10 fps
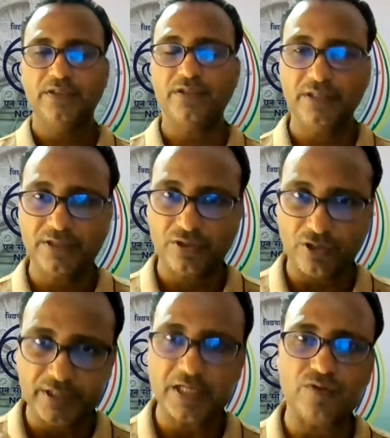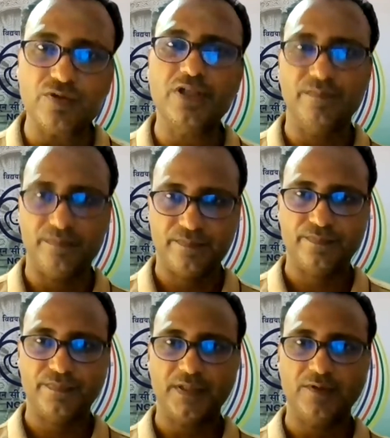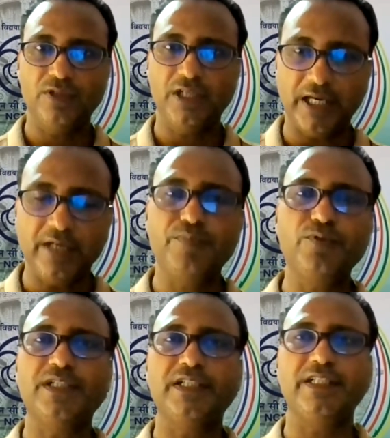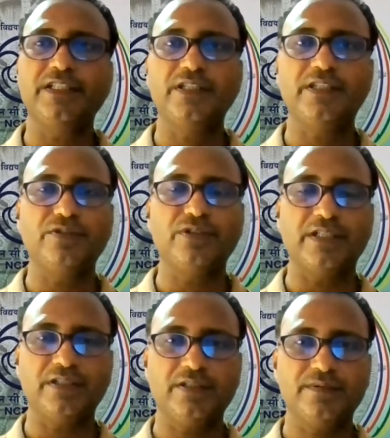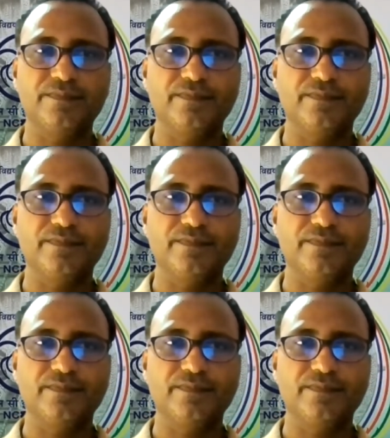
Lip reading: So this learning outcome will help you as a teacher educator